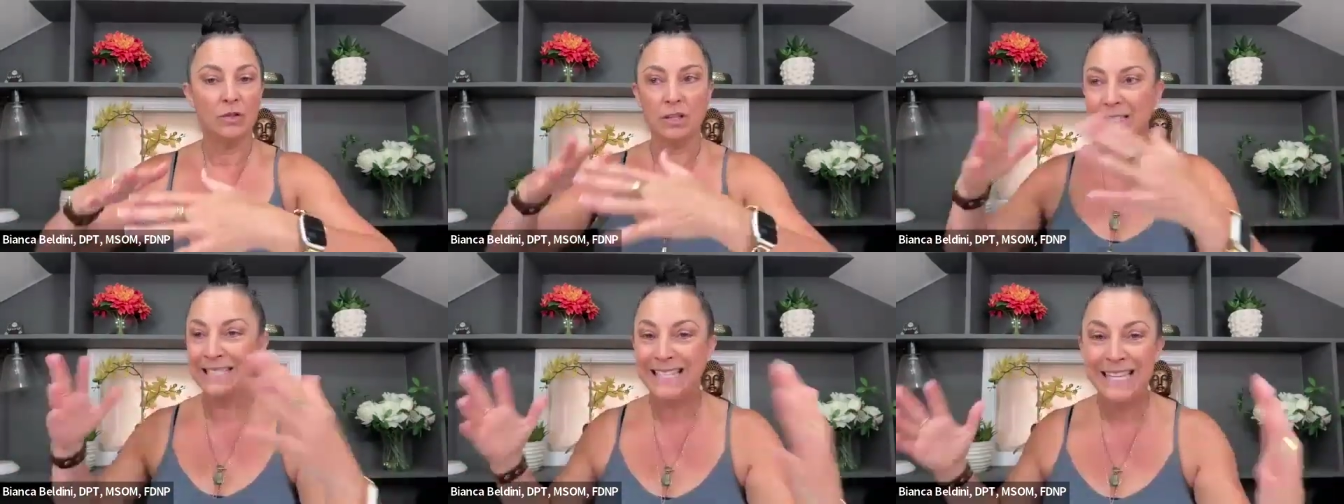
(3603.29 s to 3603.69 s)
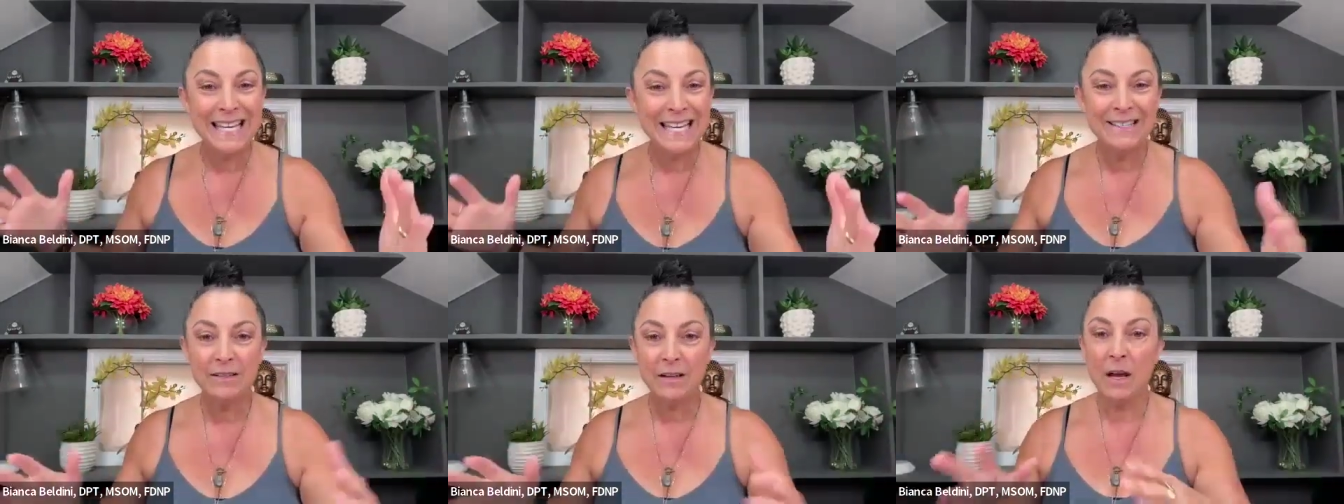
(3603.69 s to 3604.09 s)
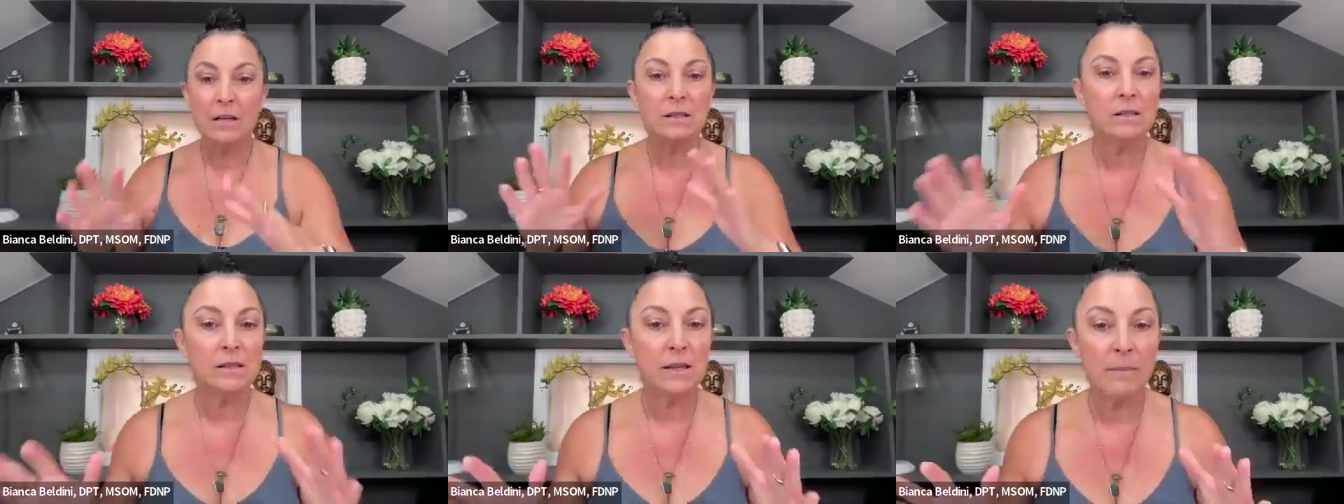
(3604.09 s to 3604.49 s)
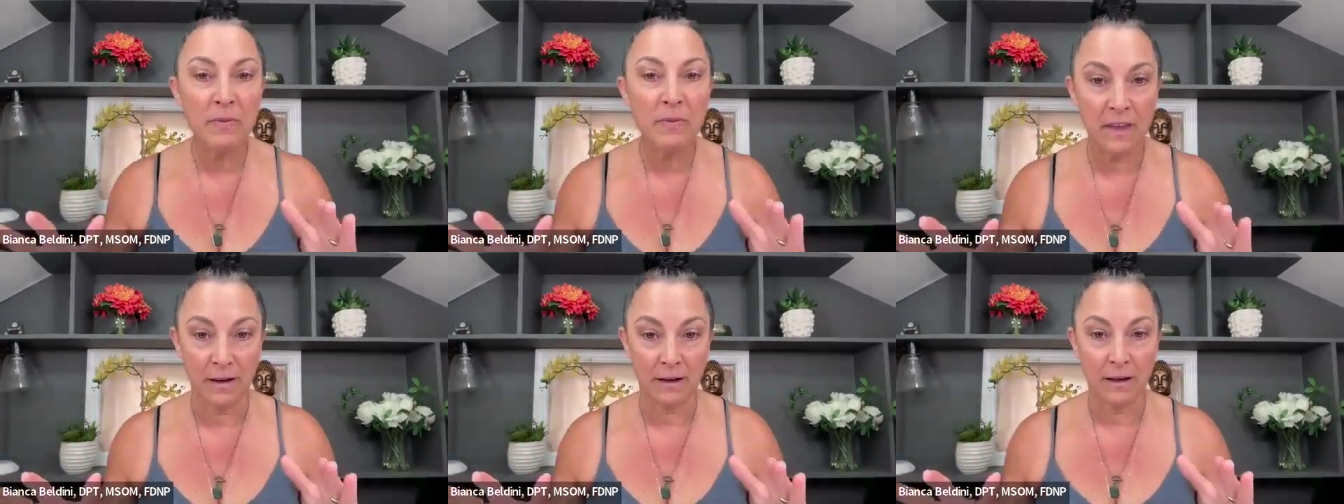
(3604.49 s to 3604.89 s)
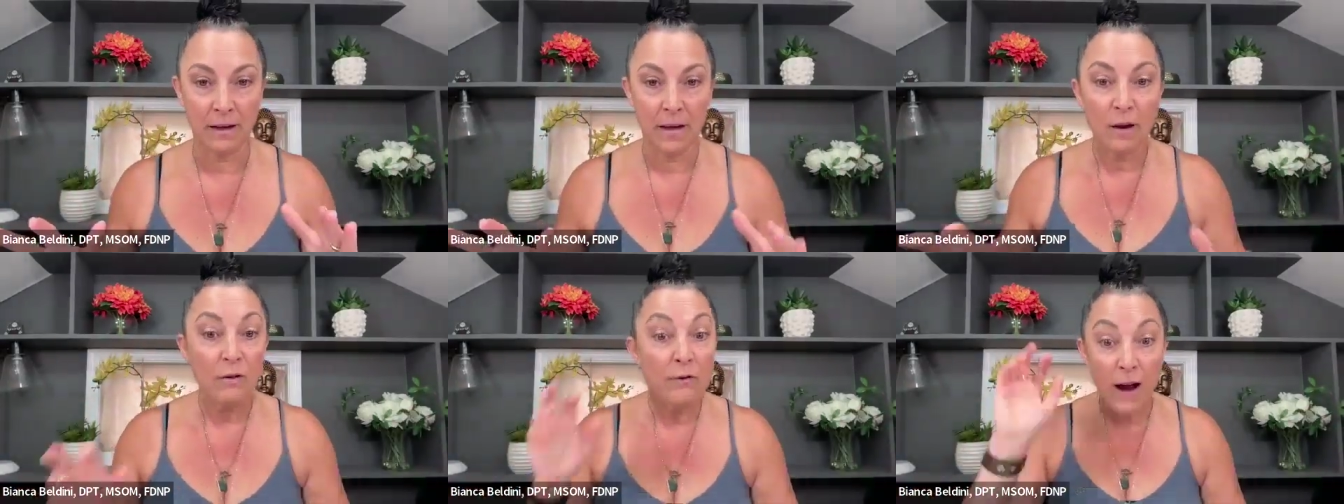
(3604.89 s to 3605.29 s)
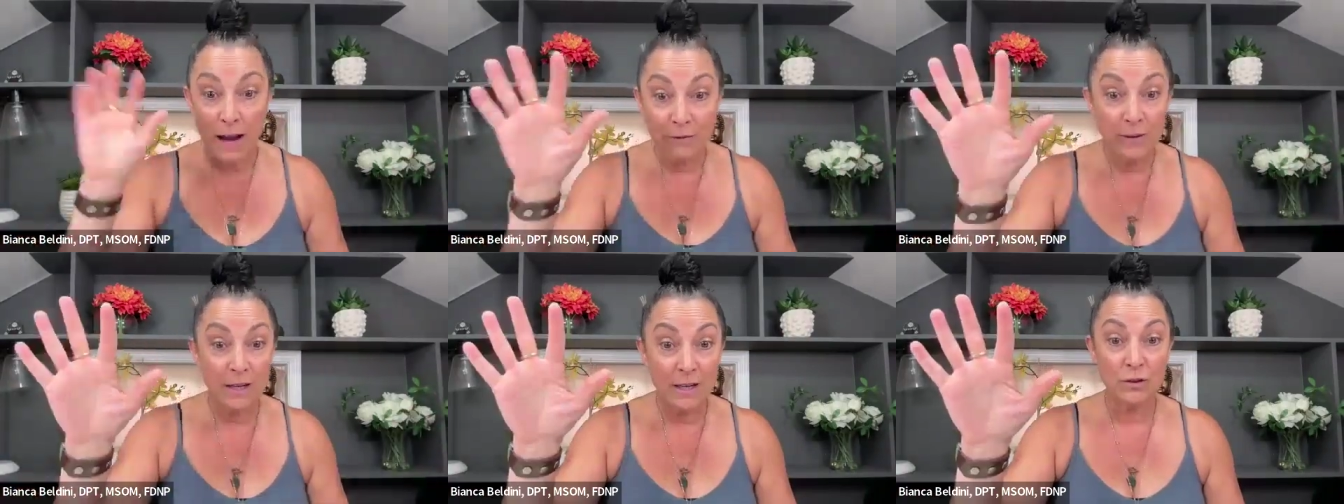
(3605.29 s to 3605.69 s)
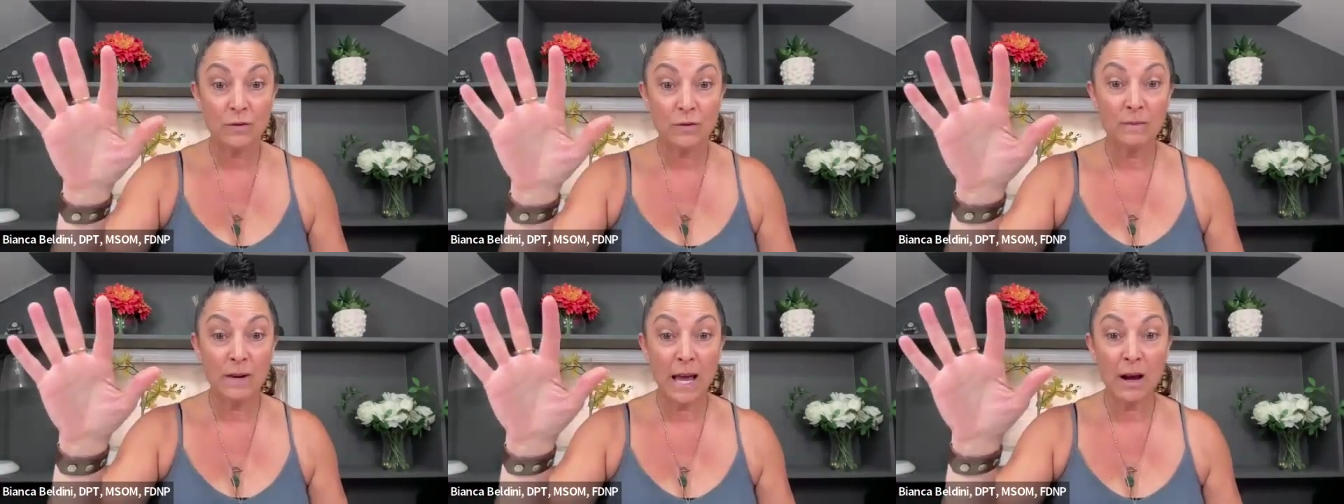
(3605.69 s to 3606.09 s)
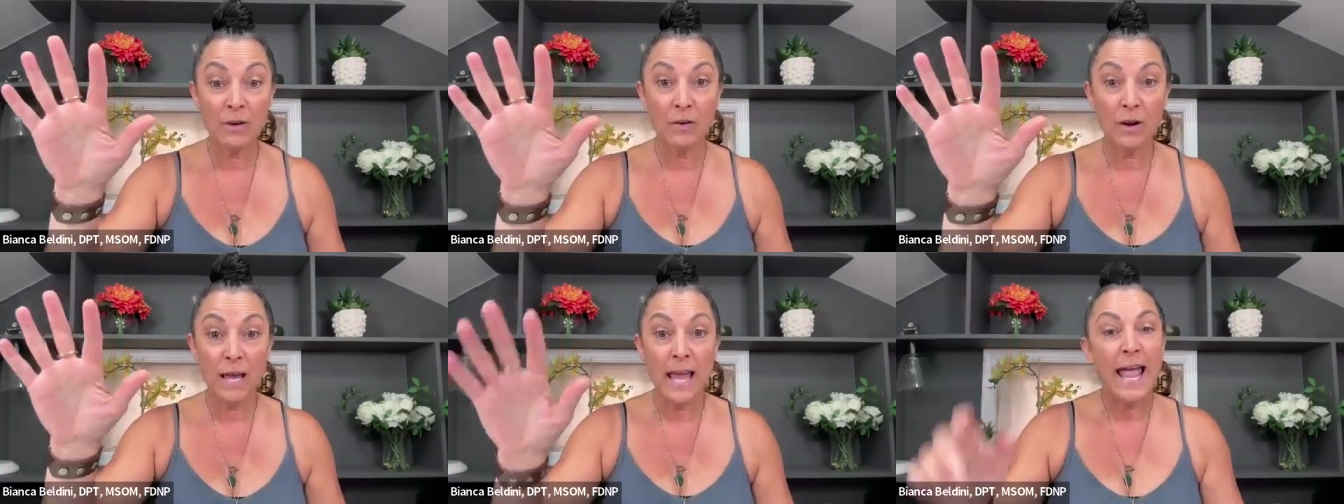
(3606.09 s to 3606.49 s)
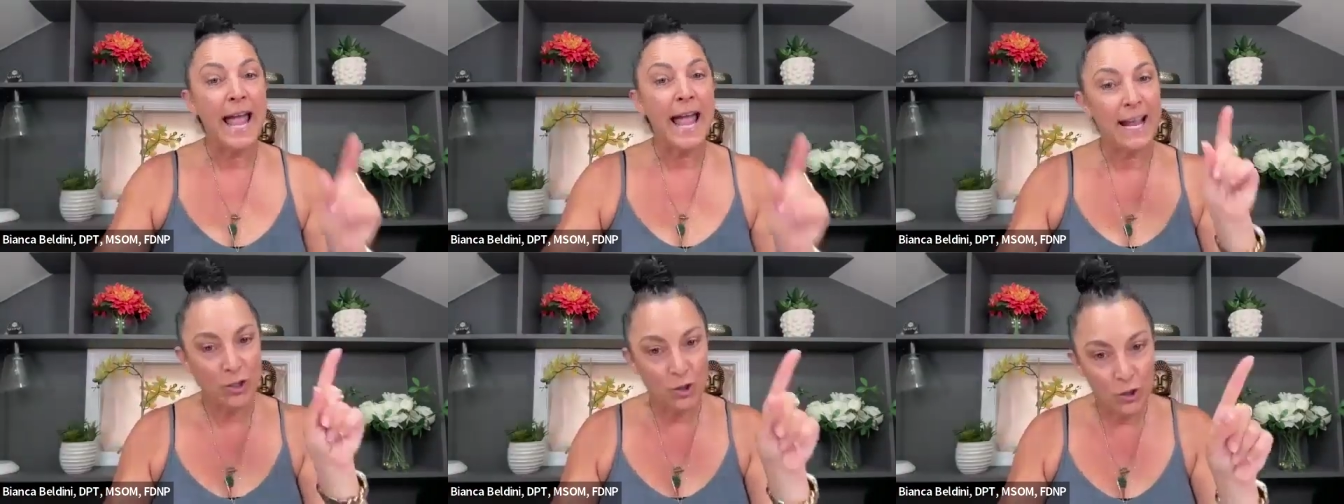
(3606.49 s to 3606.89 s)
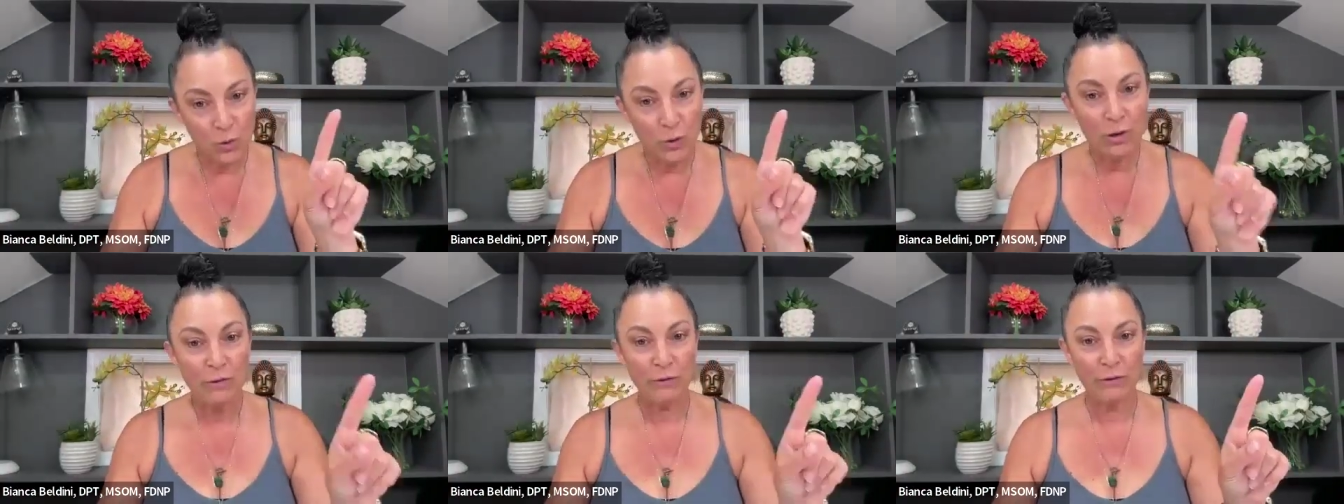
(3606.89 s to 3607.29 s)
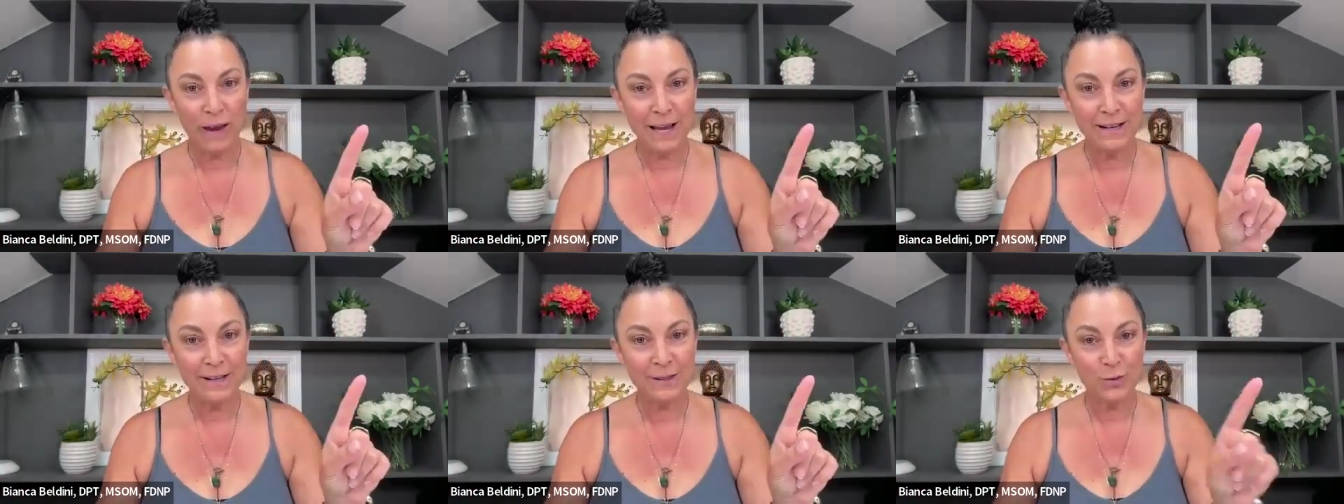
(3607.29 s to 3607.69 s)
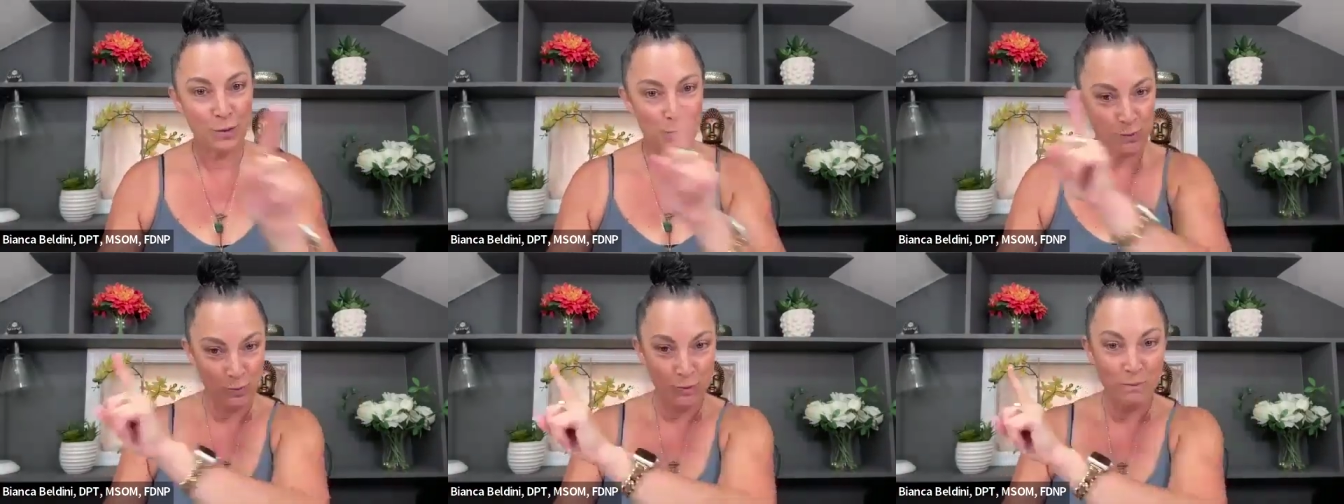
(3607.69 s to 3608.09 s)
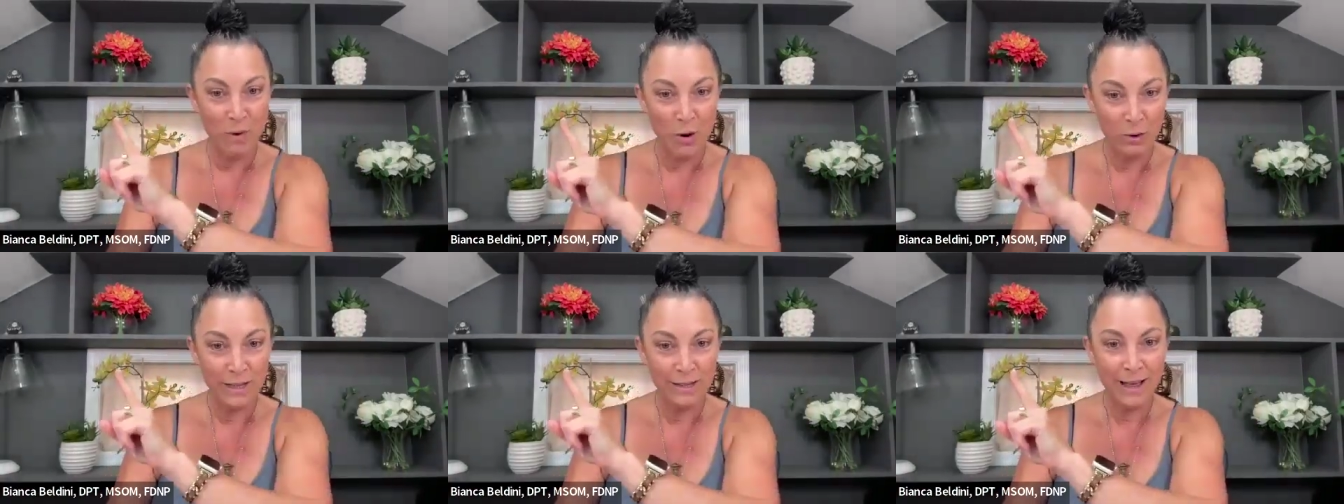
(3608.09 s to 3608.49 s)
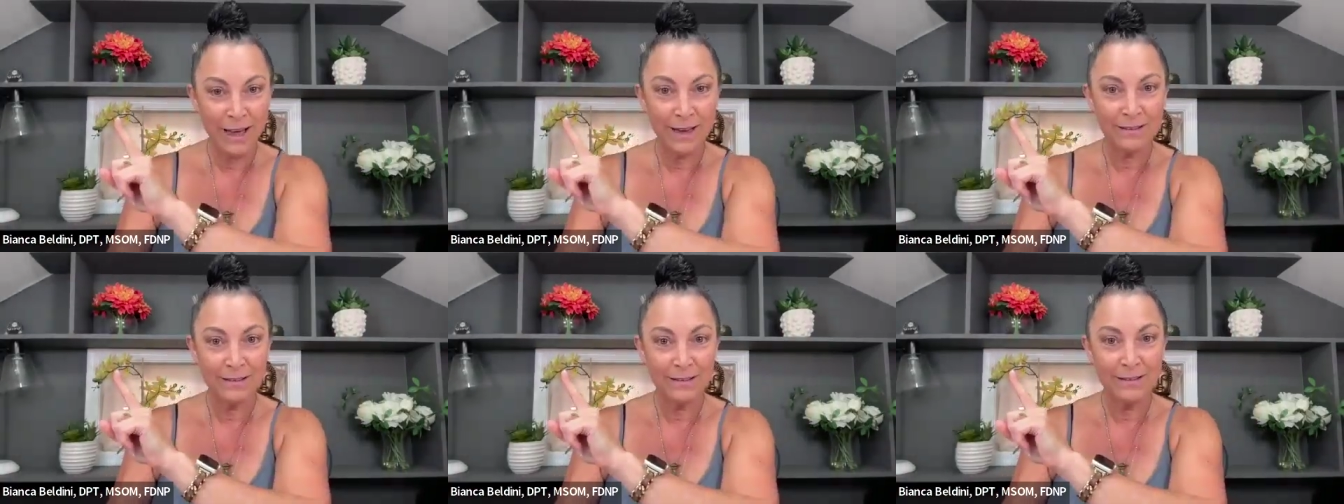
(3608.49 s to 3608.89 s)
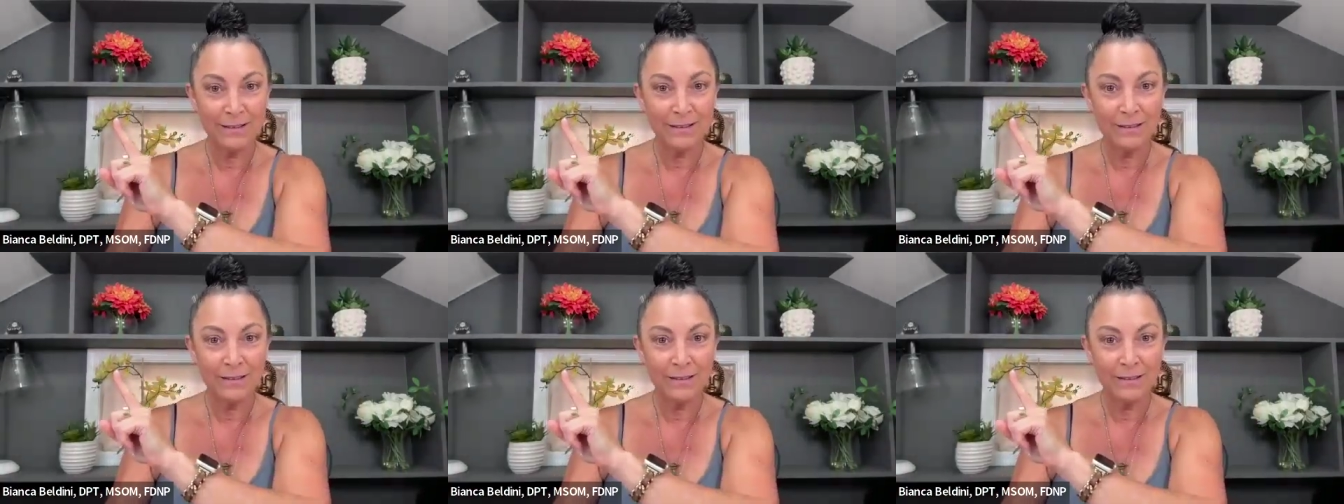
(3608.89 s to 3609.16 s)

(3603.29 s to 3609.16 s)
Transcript: disease, something 5 years from now, and your face was promoting that,